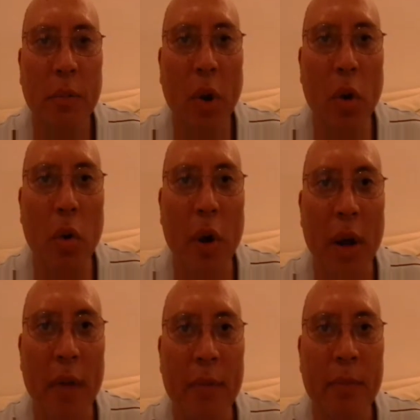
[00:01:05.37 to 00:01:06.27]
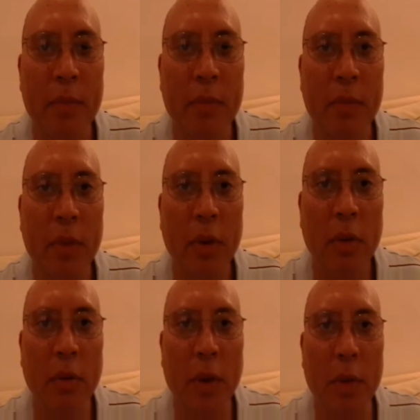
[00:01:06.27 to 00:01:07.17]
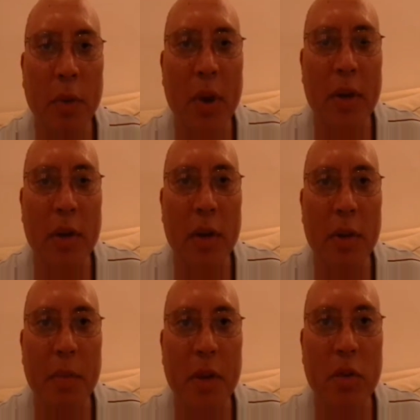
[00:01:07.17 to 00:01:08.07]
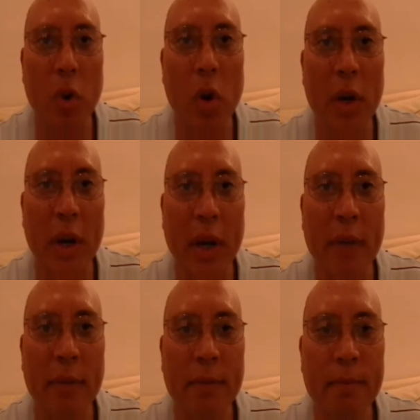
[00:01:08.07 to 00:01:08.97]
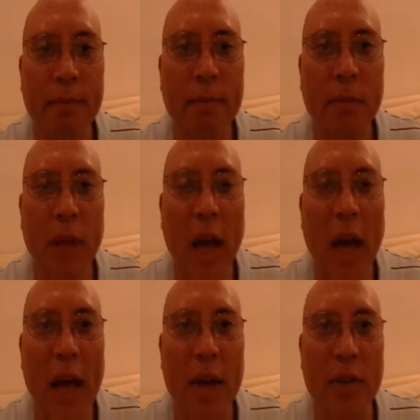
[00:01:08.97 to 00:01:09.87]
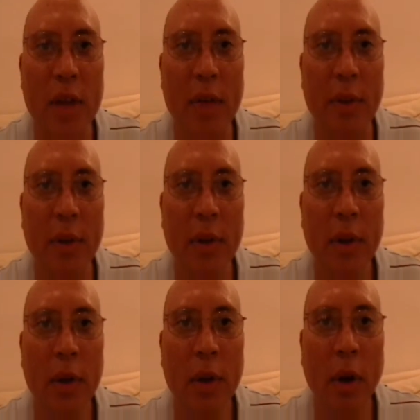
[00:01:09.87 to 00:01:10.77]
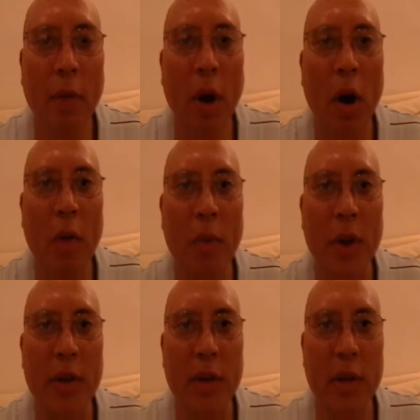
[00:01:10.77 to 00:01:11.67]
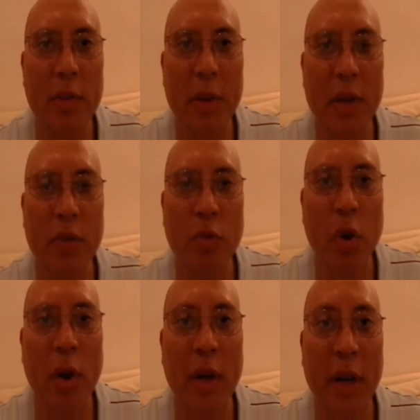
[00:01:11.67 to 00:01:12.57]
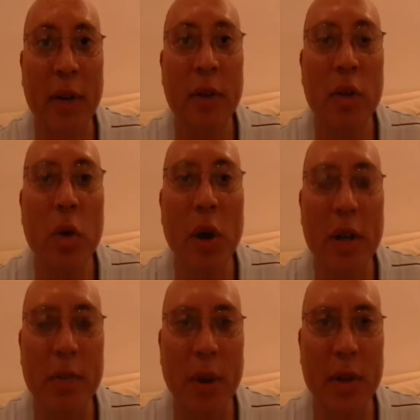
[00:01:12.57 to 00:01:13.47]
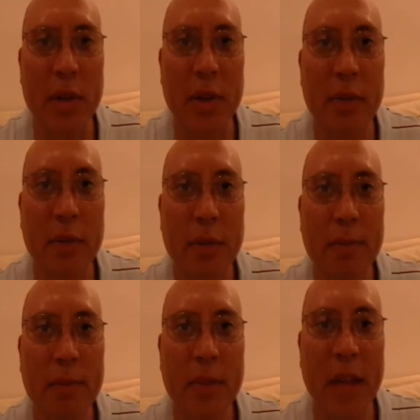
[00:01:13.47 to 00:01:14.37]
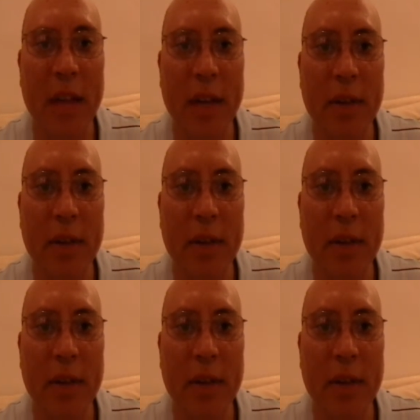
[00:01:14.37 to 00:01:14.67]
program for the president to be sworn in, the highest ever of all presidents being sworn in, U.S. presidents, that